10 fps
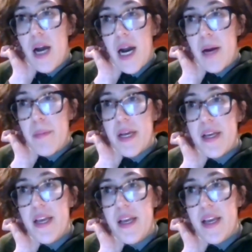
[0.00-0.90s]
um,
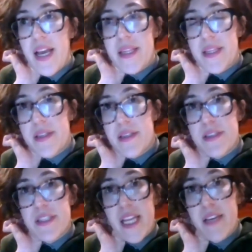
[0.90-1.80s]
at the the
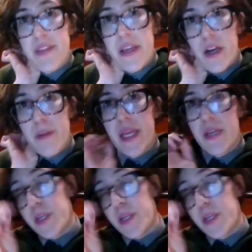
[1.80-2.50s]
state of the army,